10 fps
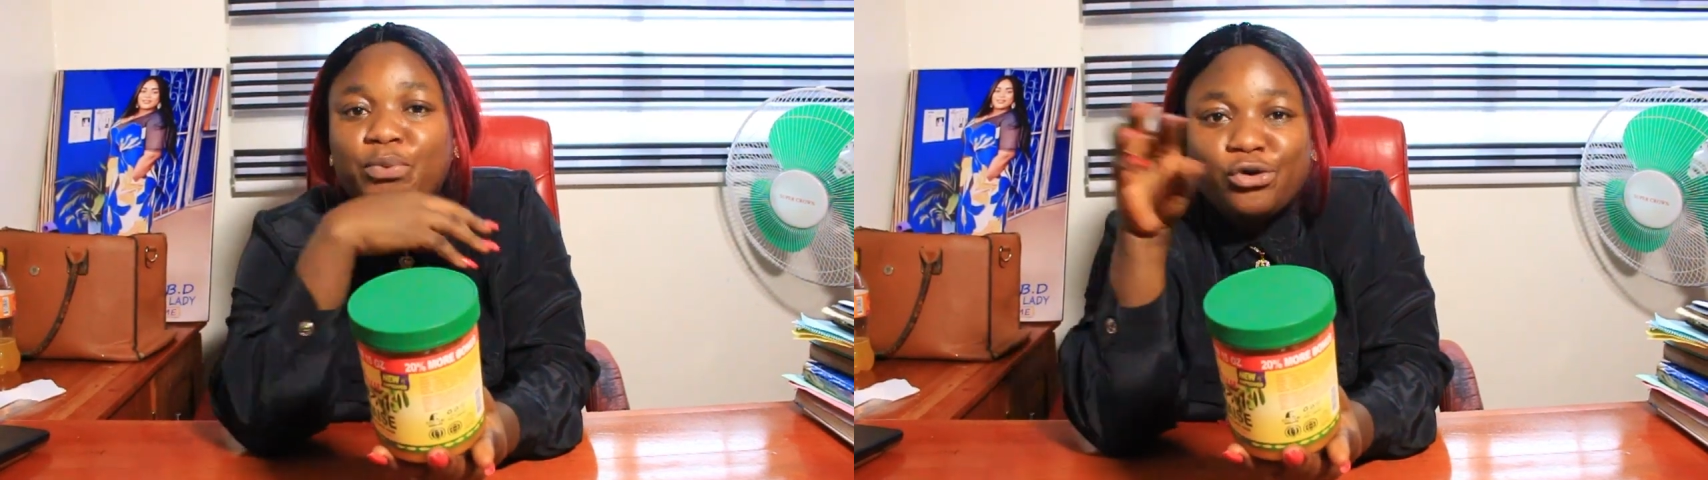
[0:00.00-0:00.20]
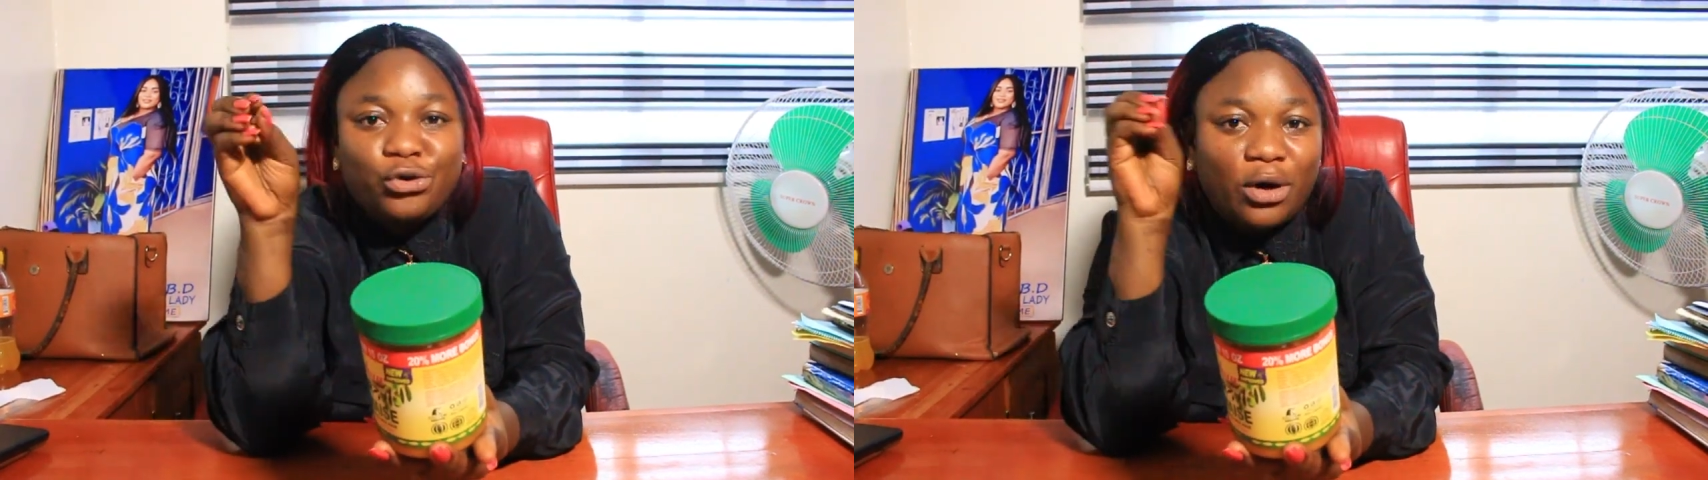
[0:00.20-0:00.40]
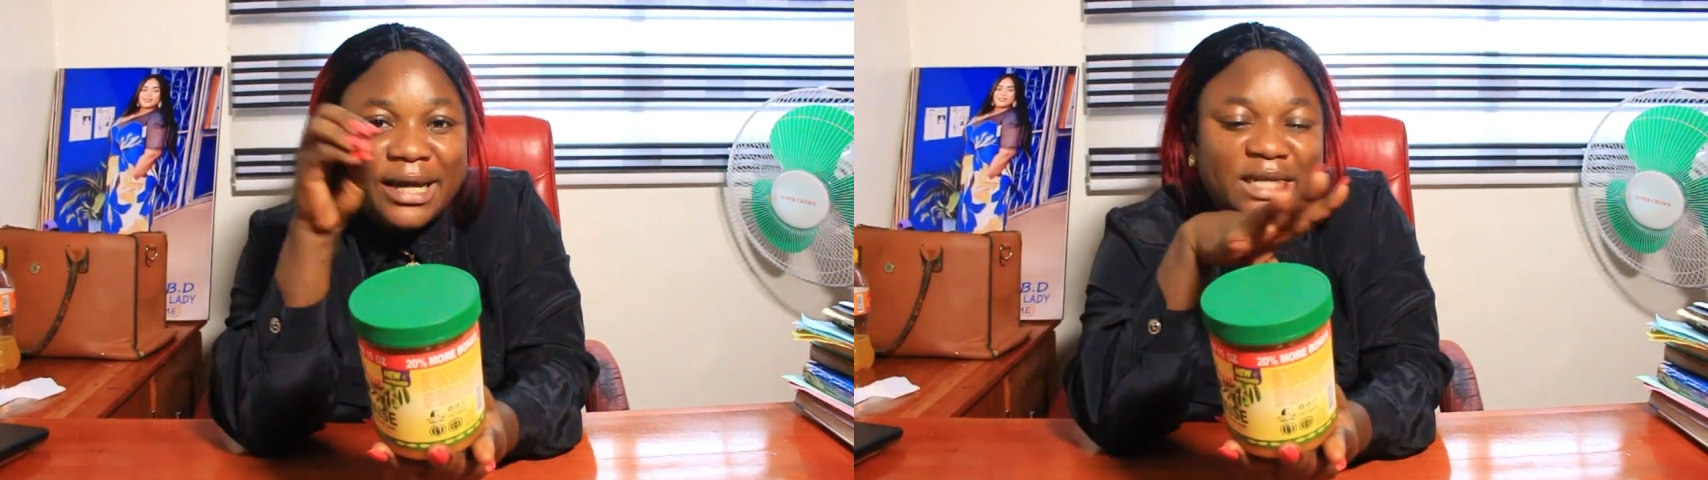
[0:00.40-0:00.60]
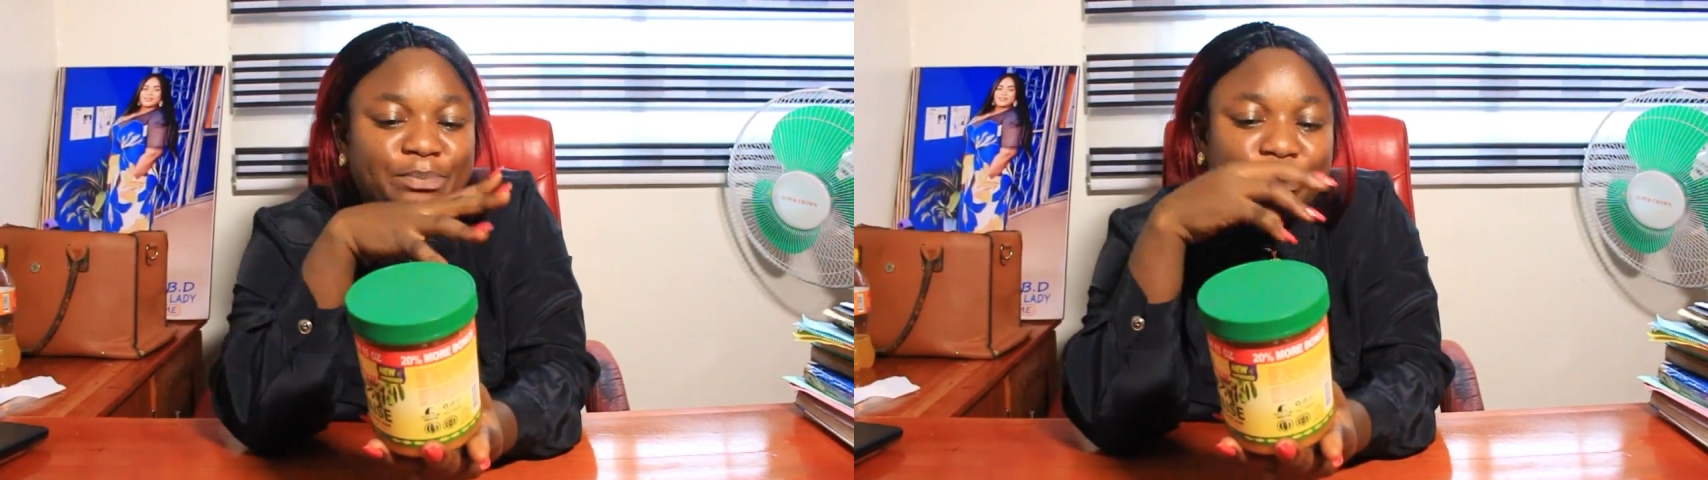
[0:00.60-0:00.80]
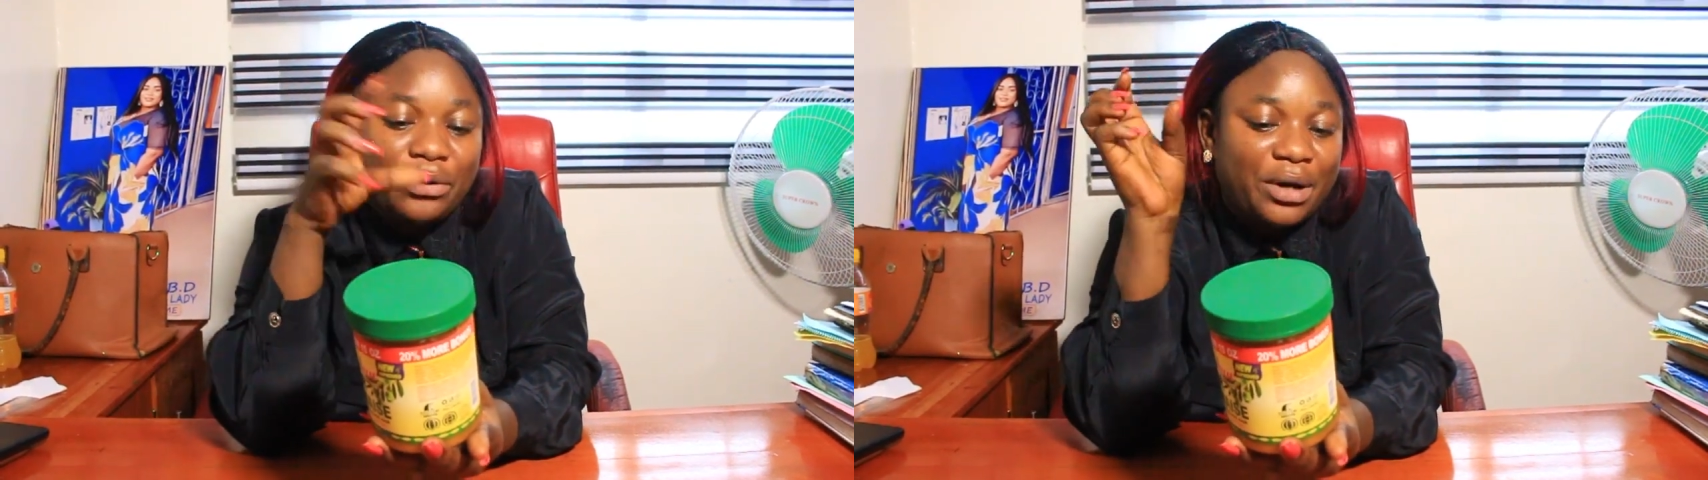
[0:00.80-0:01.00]
product
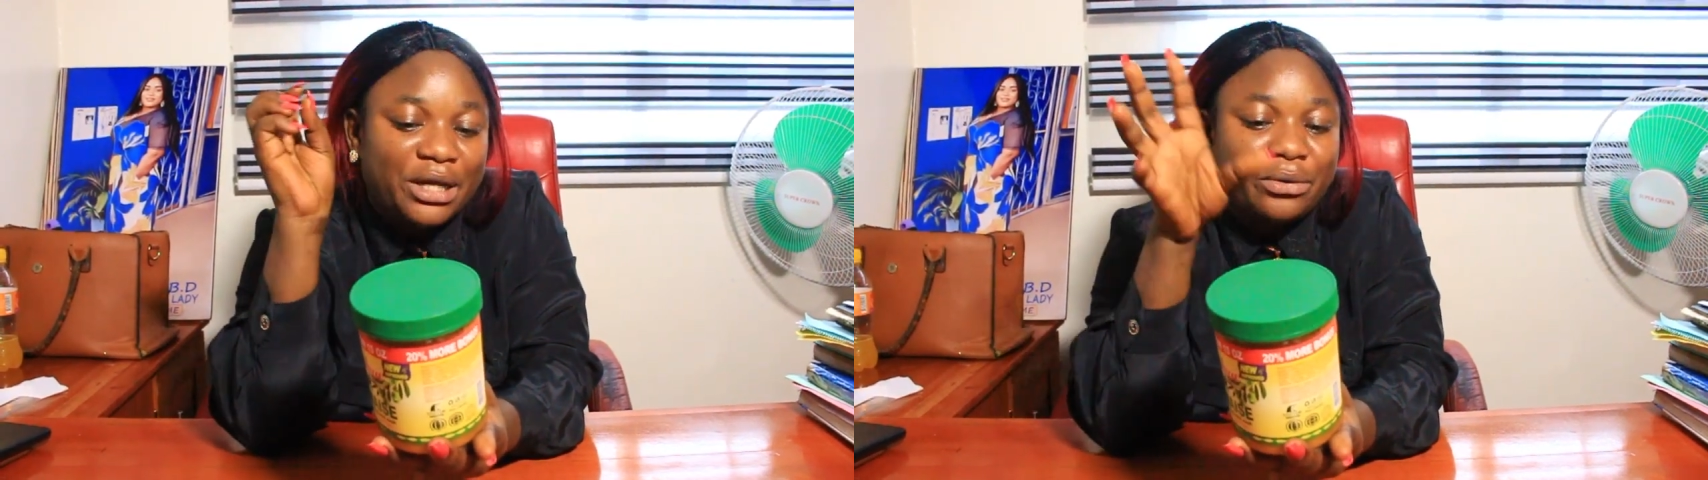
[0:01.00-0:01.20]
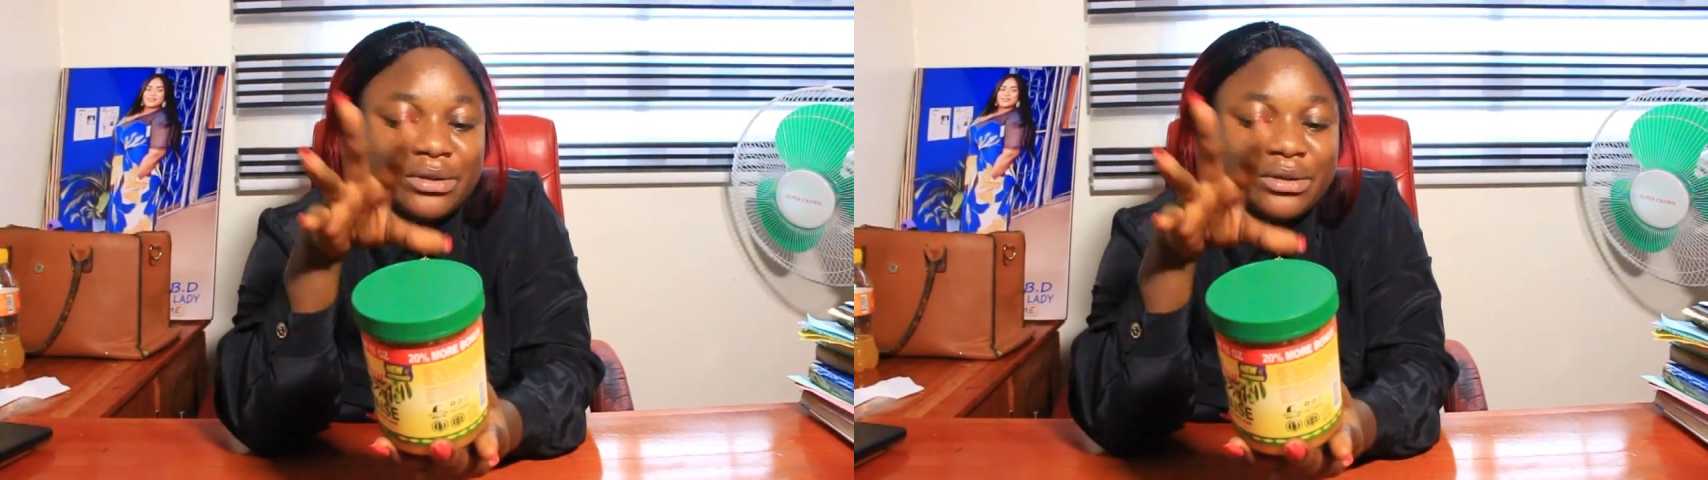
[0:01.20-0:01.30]
it